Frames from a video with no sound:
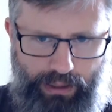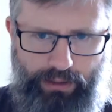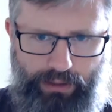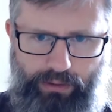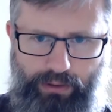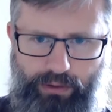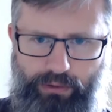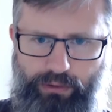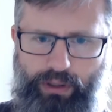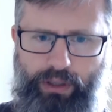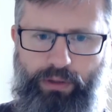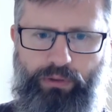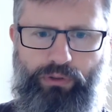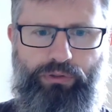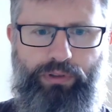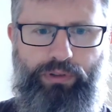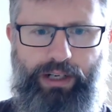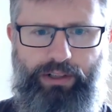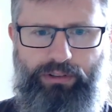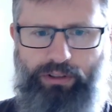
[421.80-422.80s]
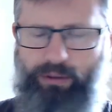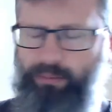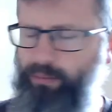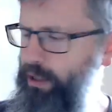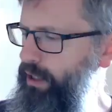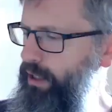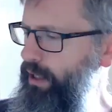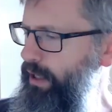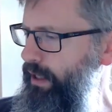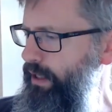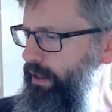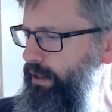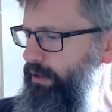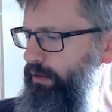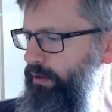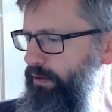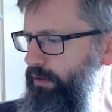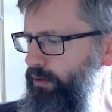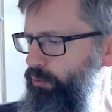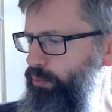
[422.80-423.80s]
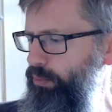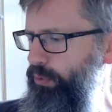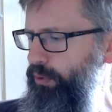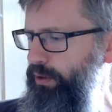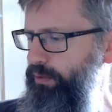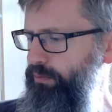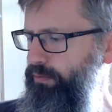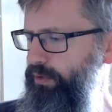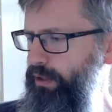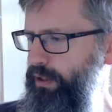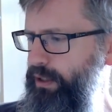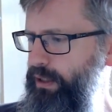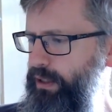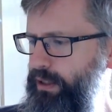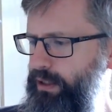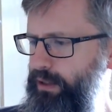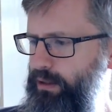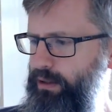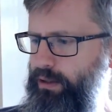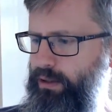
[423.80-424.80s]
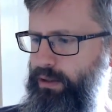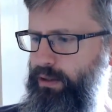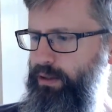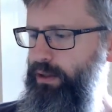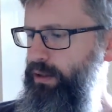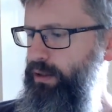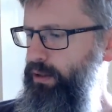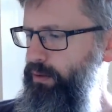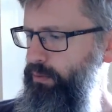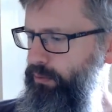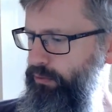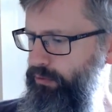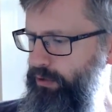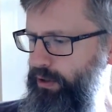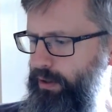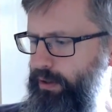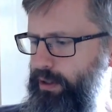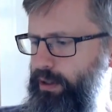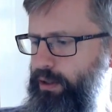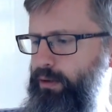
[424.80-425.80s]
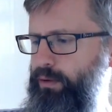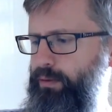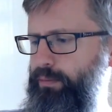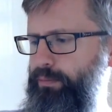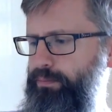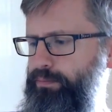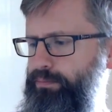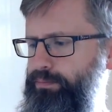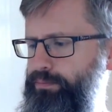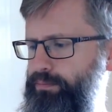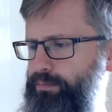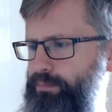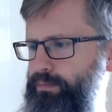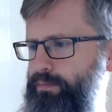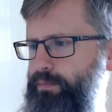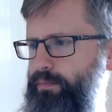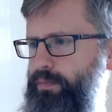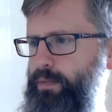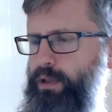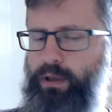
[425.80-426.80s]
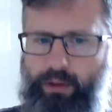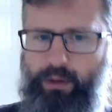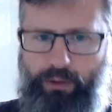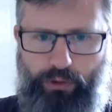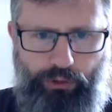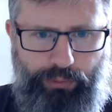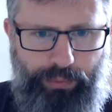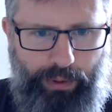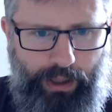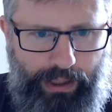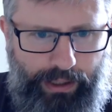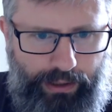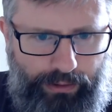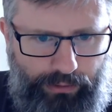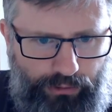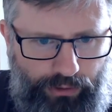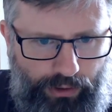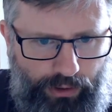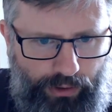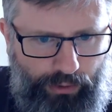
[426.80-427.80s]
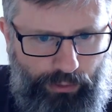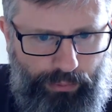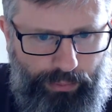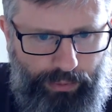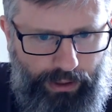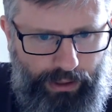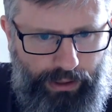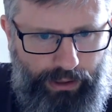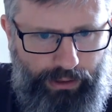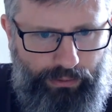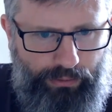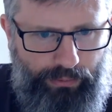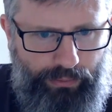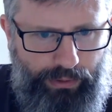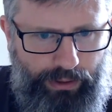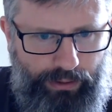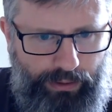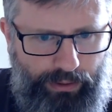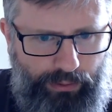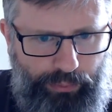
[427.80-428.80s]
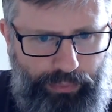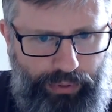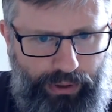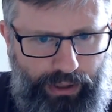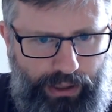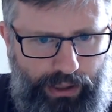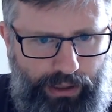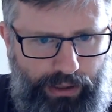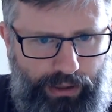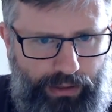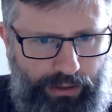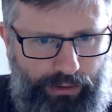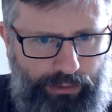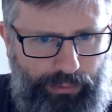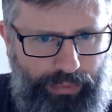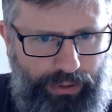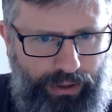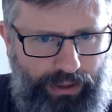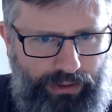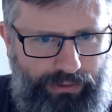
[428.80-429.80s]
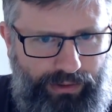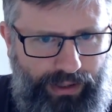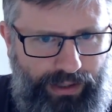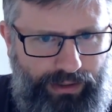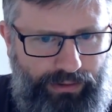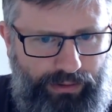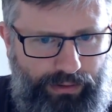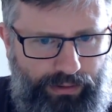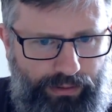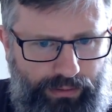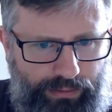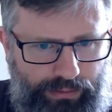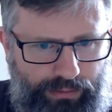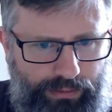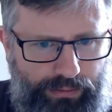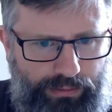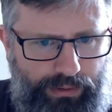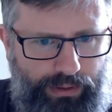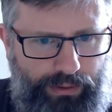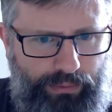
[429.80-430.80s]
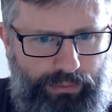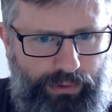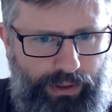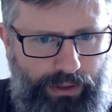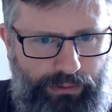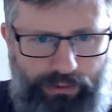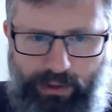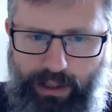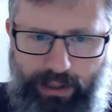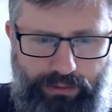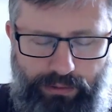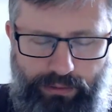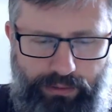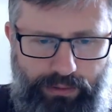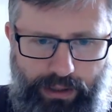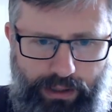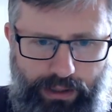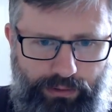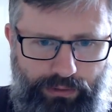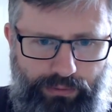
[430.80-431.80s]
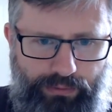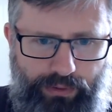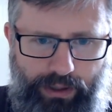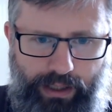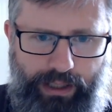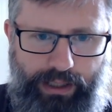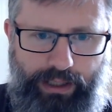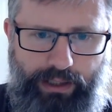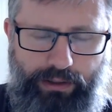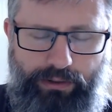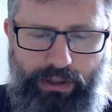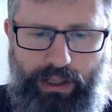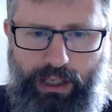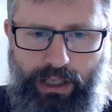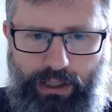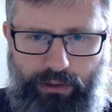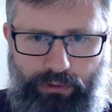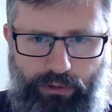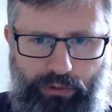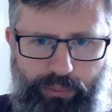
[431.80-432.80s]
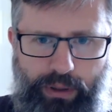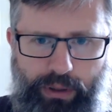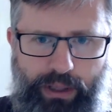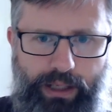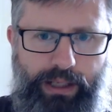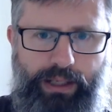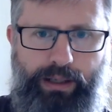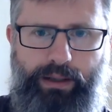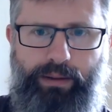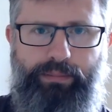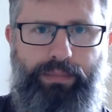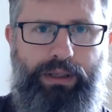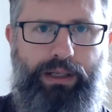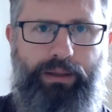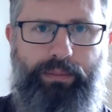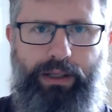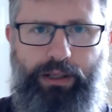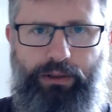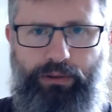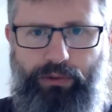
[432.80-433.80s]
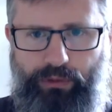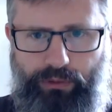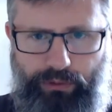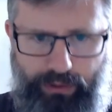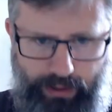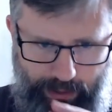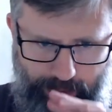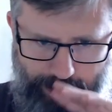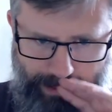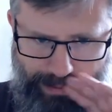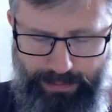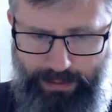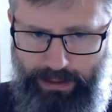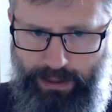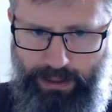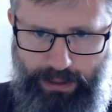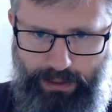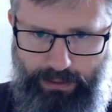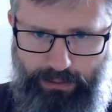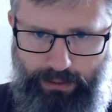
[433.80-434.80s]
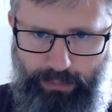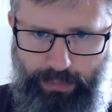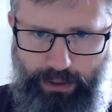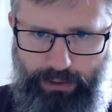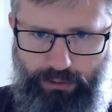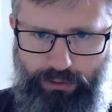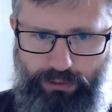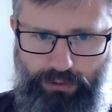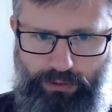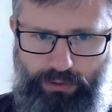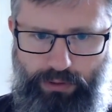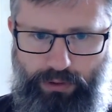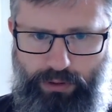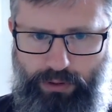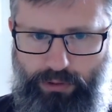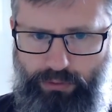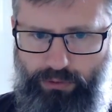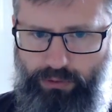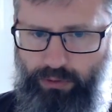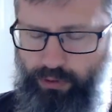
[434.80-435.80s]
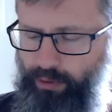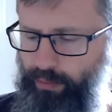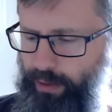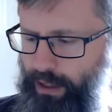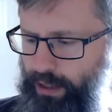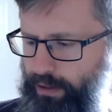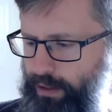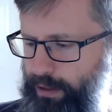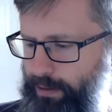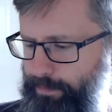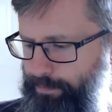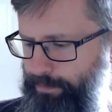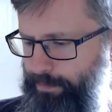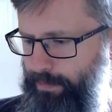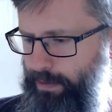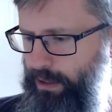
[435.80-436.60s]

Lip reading: So I was kind of scratching my head at this point thinking, what's going on? Oh, the spine, I'll show you the spine as well. That's pretty good. That's pretty centered. That's fine. It's off by a millimeter or so, but there's not much you can do about that.